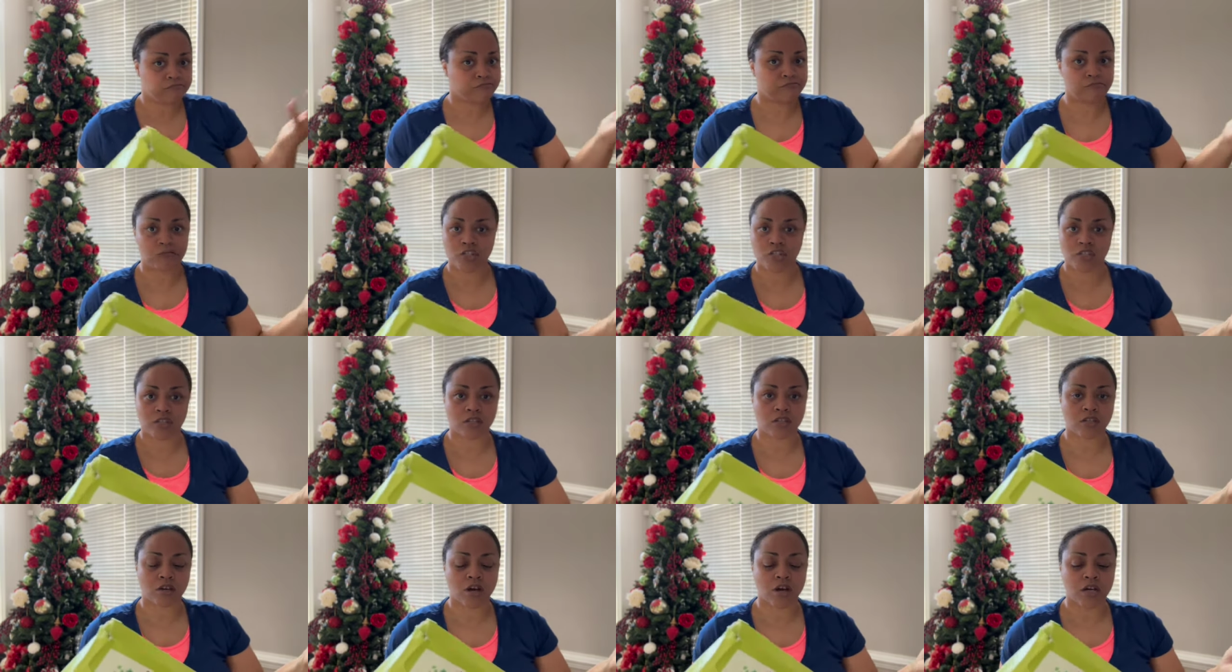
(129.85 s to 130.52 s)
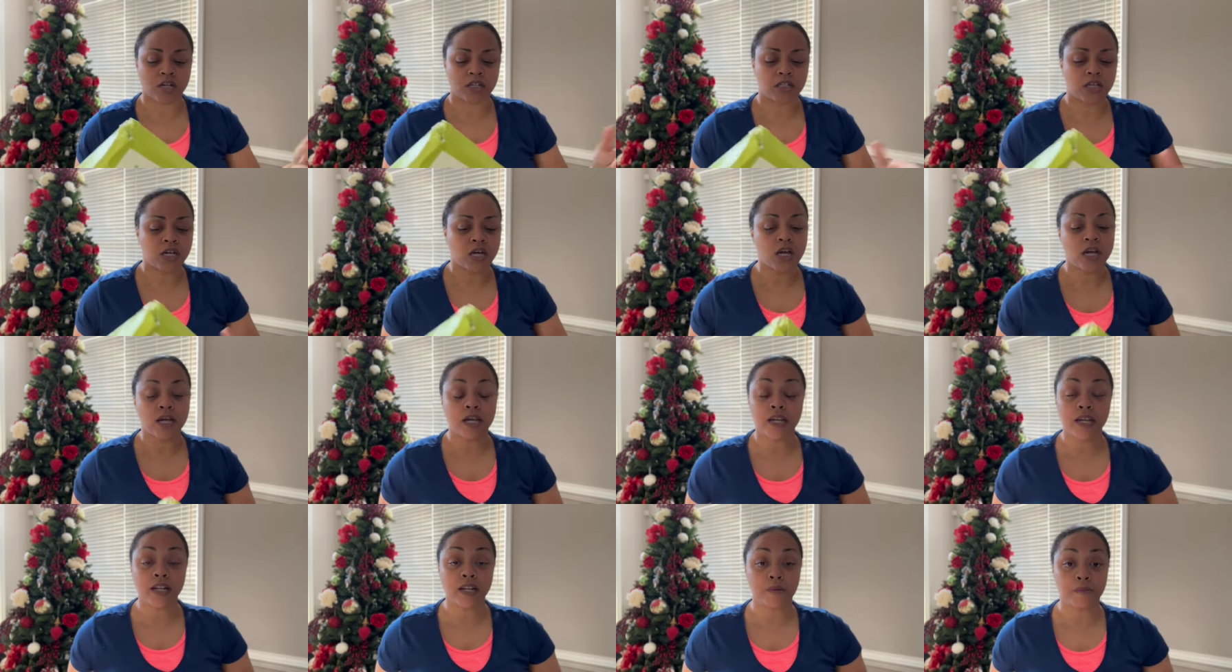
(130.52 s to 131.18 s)
Just a thought.
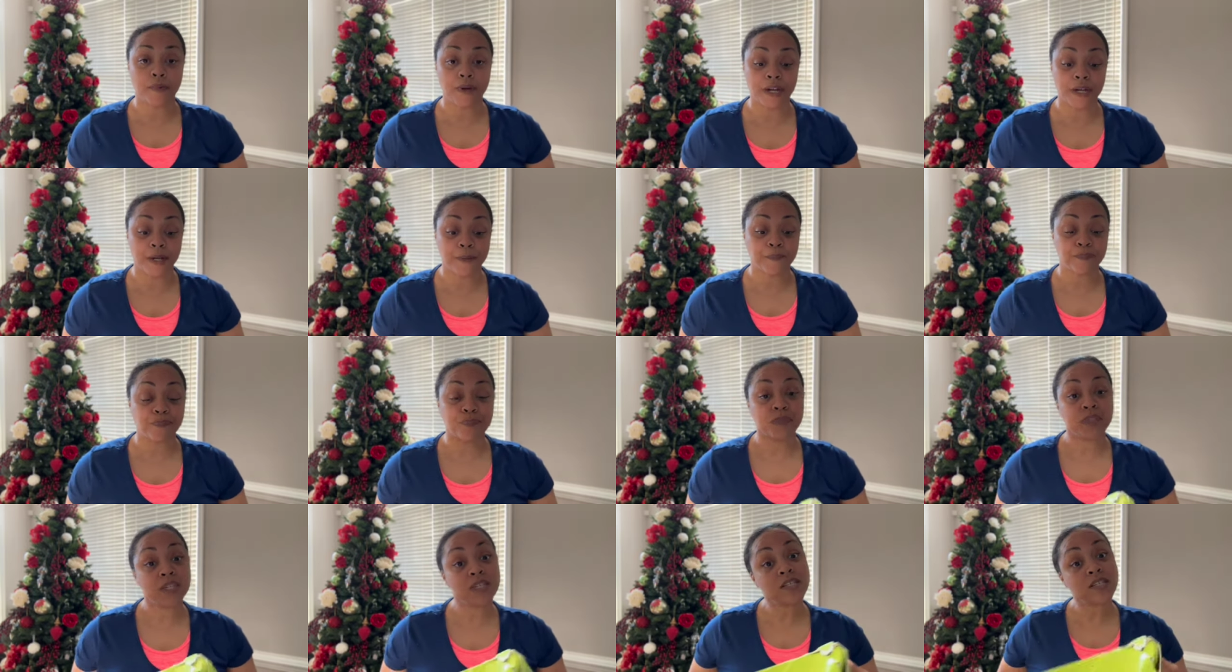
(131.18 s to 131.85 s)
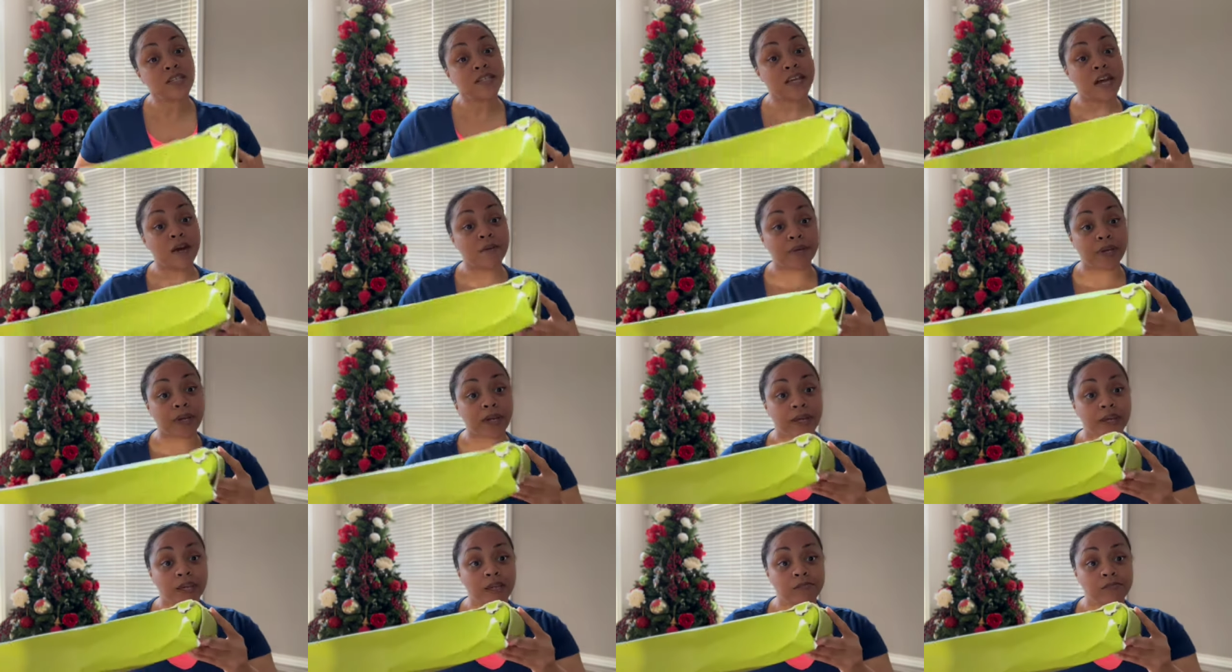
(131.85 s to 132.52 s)
Anyway, this is how it
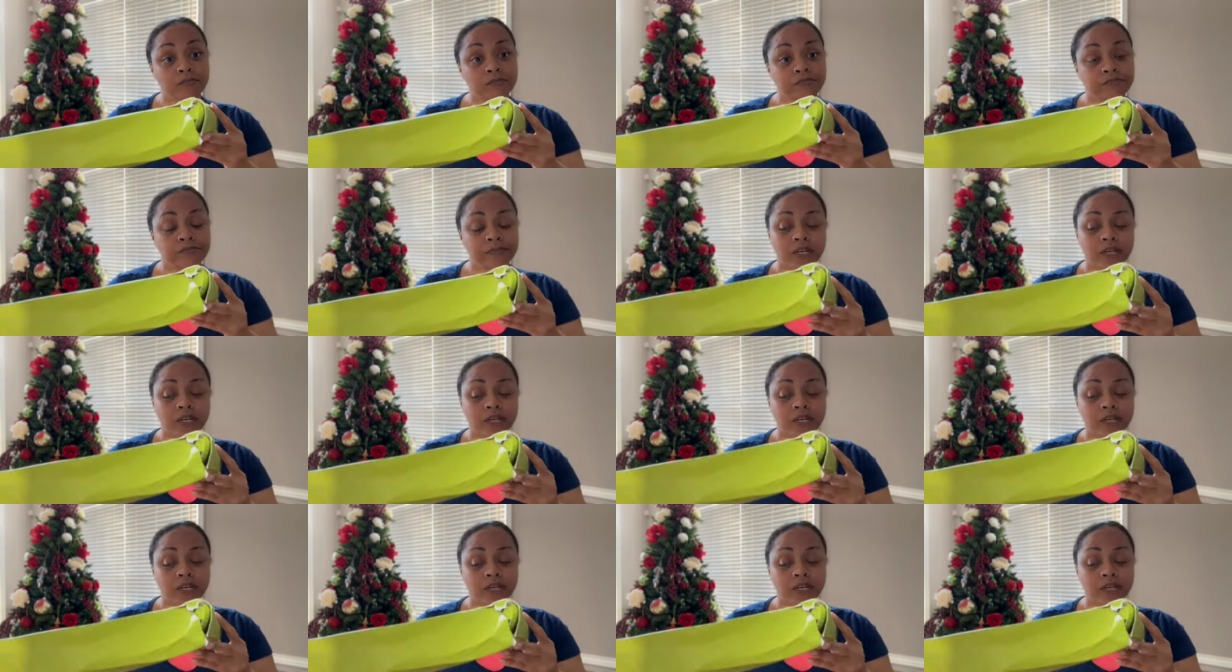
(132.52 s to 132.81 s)
came.